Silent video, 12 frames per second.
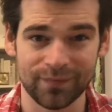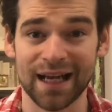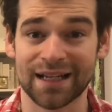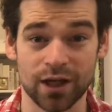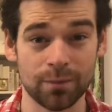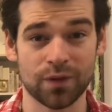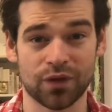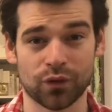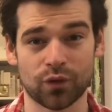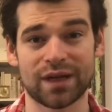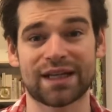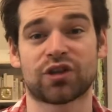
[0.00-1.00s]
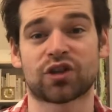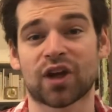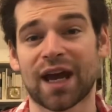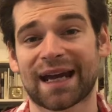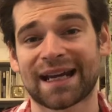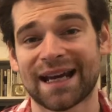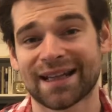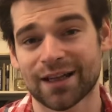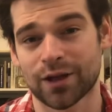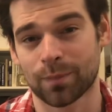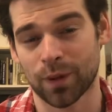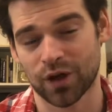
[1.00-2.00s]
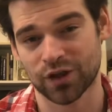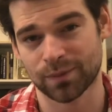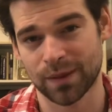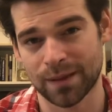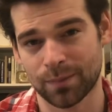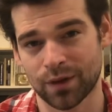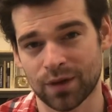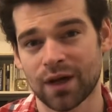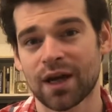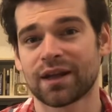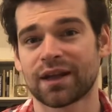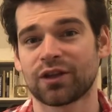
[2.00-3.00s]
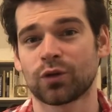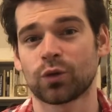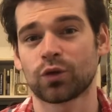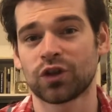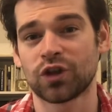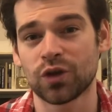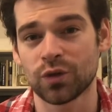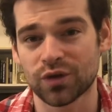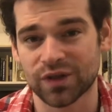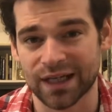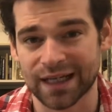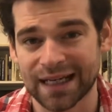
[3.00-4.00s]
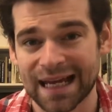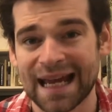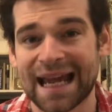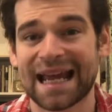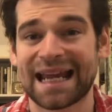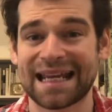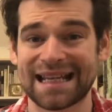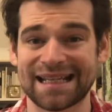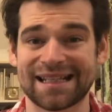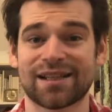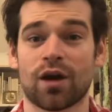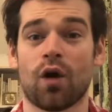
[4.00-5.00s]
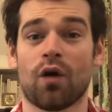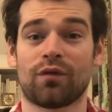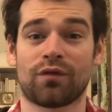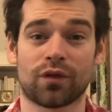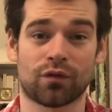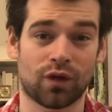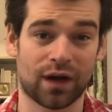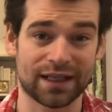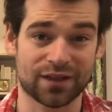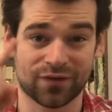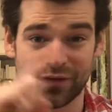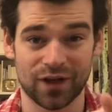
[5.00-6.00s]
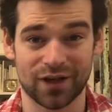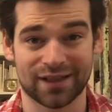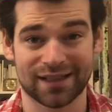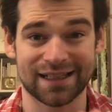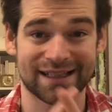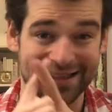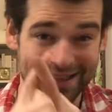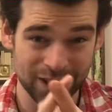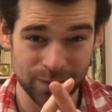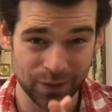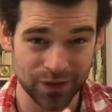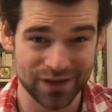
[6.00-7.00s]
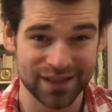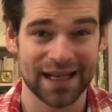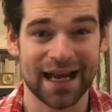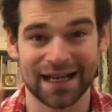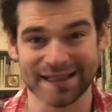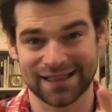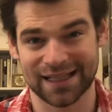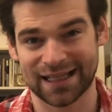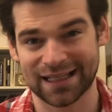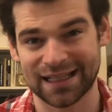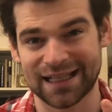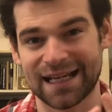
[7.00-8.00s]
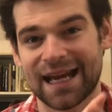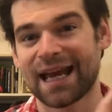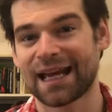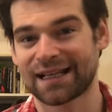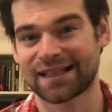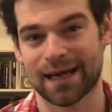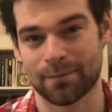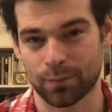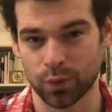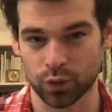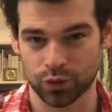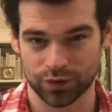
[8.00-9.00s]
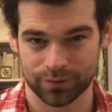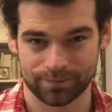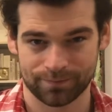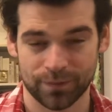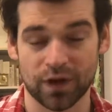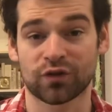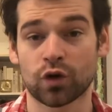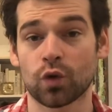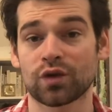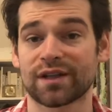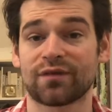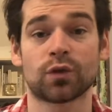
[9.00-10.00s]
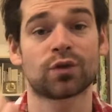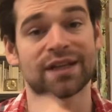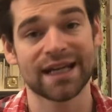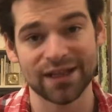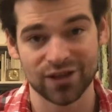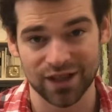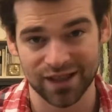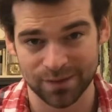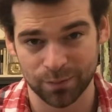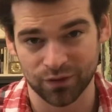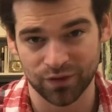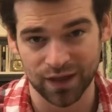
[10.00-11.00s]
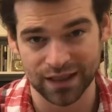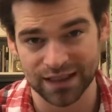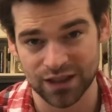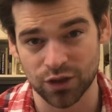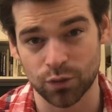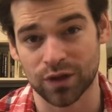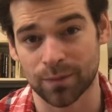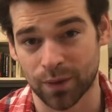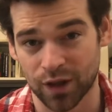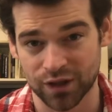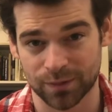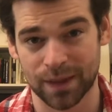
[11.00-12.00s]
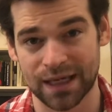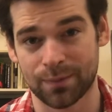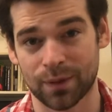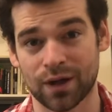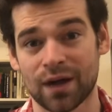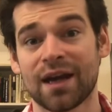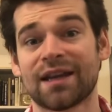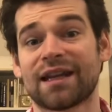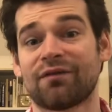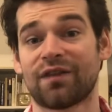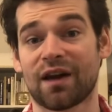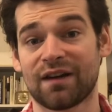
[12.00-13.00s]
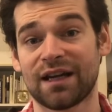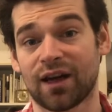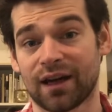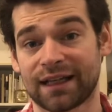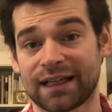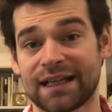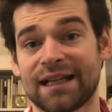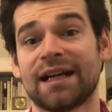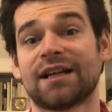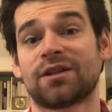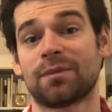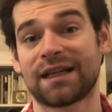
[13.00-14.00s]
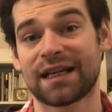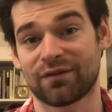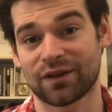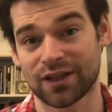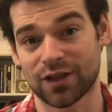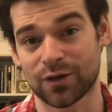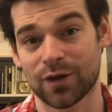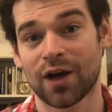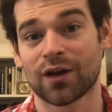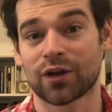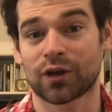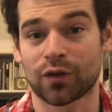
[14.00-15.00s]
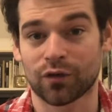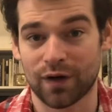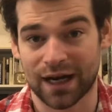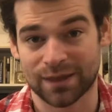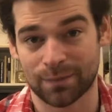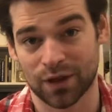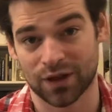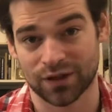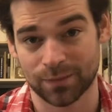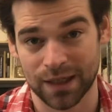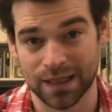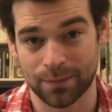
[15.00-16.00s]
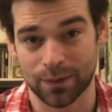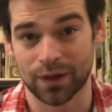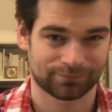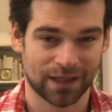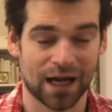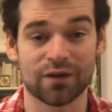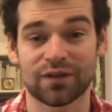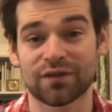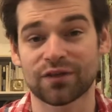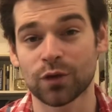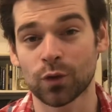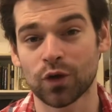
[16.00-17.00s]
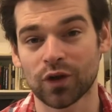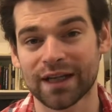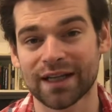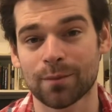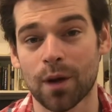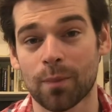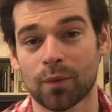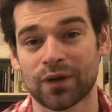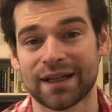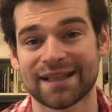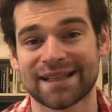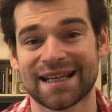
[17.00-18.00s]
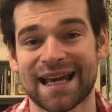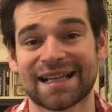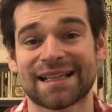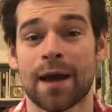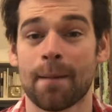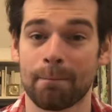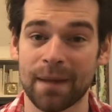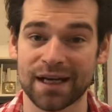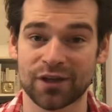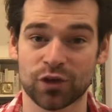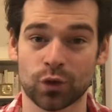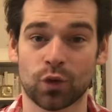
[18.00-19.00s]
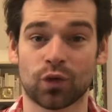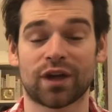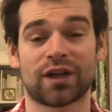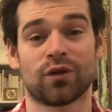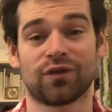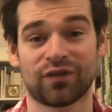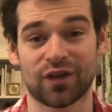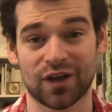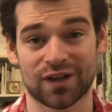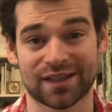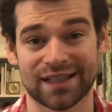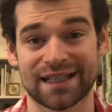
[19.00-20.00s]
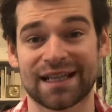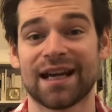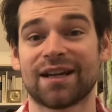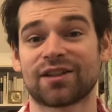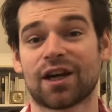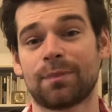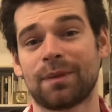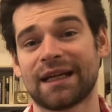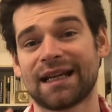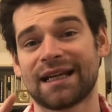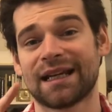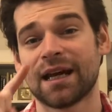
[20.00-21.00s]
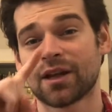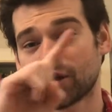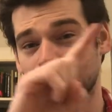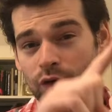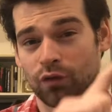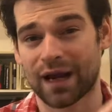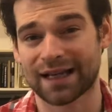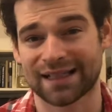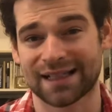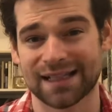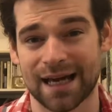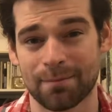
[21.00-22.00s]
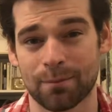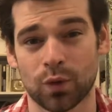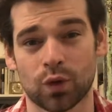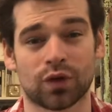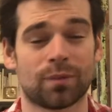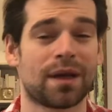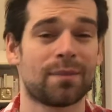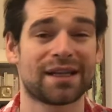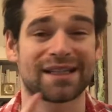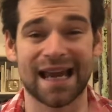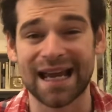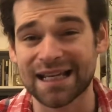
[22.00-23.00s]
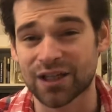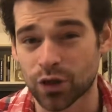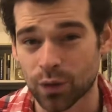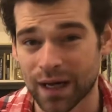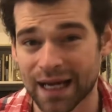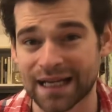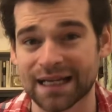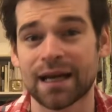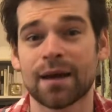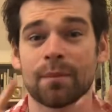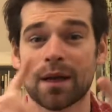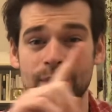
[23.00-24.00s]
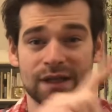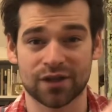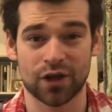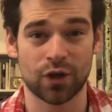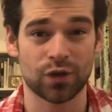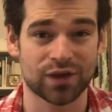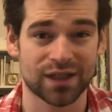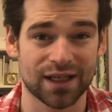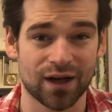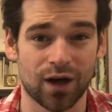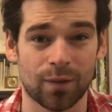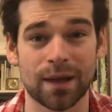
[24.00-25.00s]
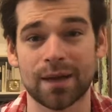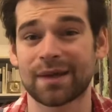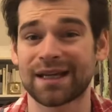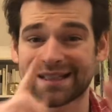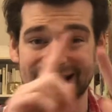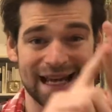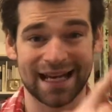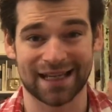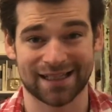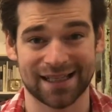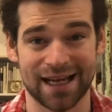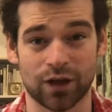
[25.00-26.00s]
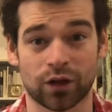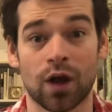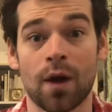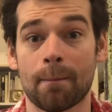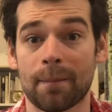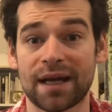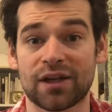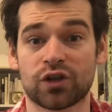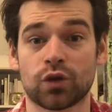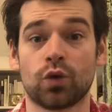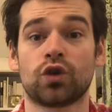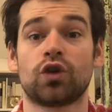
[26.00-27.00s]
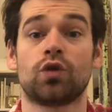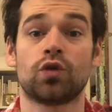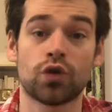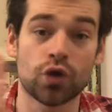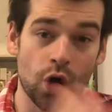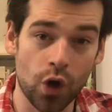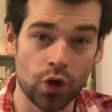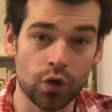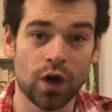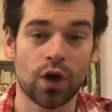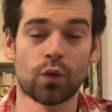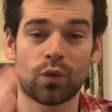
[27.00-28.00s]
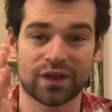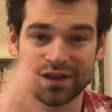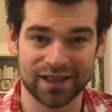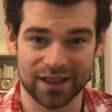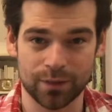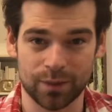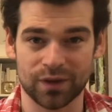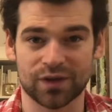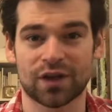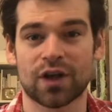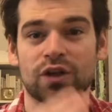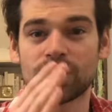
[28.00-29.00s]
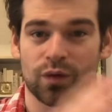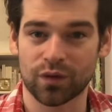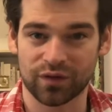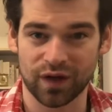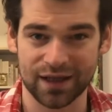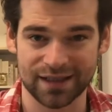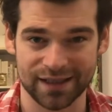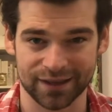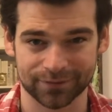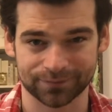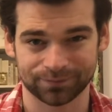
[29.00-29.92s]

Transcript: And number 3, check that the past paper that you're using is of the right, firstly, syllabus, and secondly, exam board. Of course, if your teacher is providing you with a past paper, they're very likely to be giving you the correct past paper. However, if you're looking them up on the internet, make sure that you're firstly typing in the correct exam board. Maybe it's AQA, maybe it's OCR, maybe it's EdXL. Make sure you know which syllabus you're revising.